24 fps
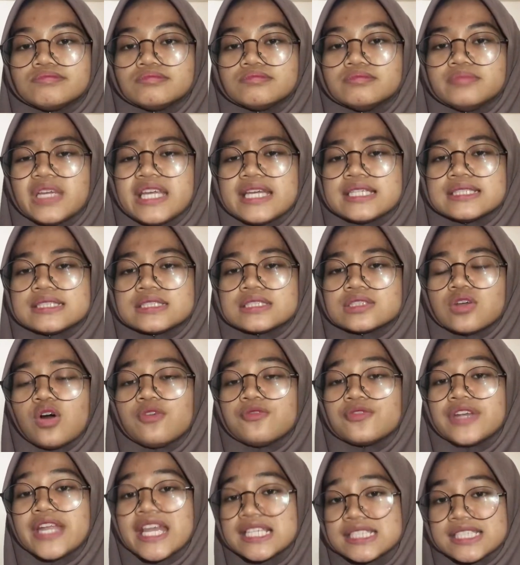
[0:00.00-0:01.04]
Because
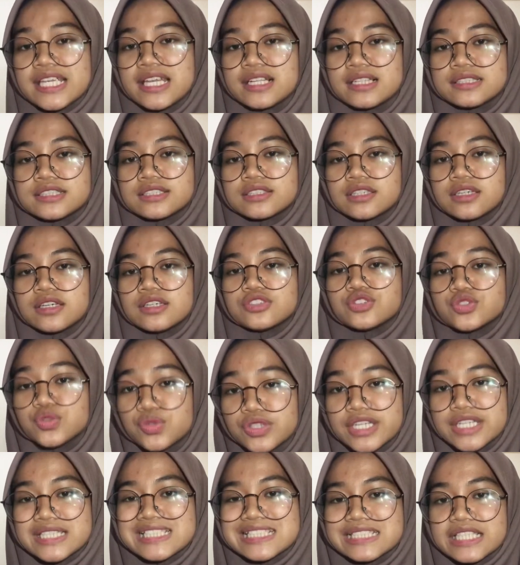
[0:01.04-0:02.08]
of these skills,
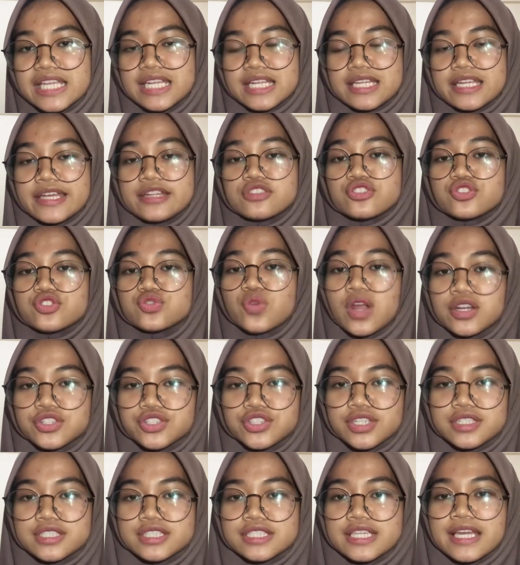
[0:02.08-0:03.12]
students need
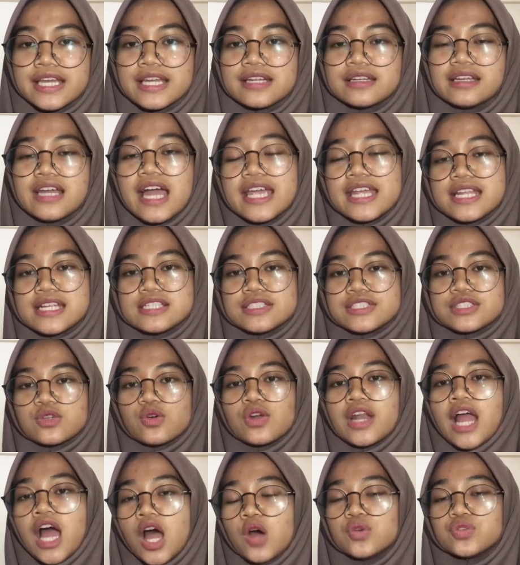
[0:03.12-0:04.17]
instructions and guidance
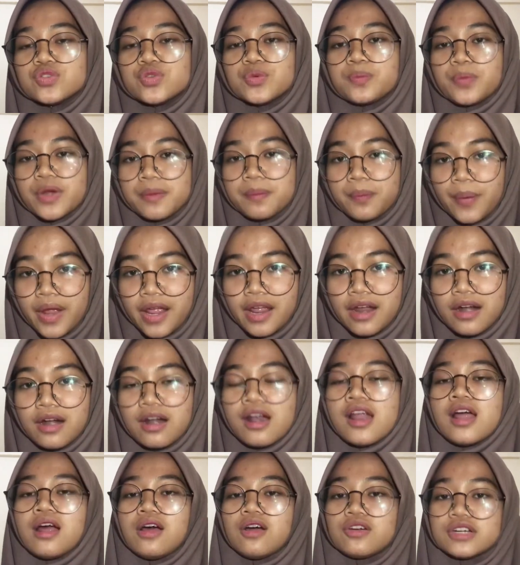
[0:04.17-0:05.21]
on how to prepare,
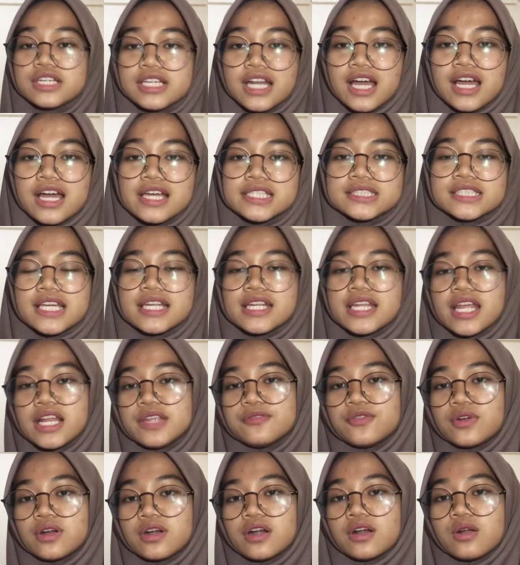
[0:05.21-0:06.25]
organize, and
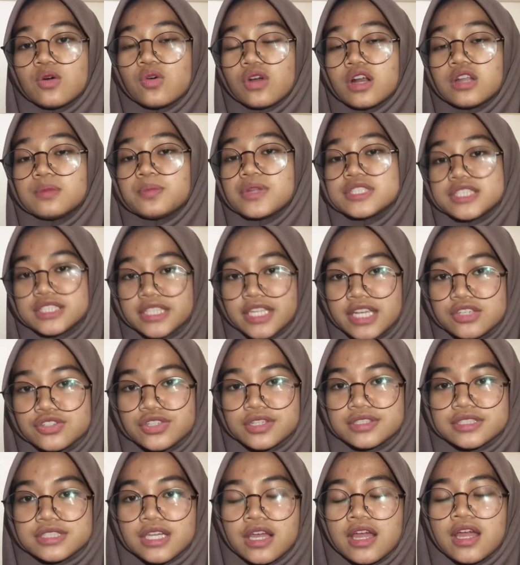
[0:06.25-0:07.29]
deliver oral presentations.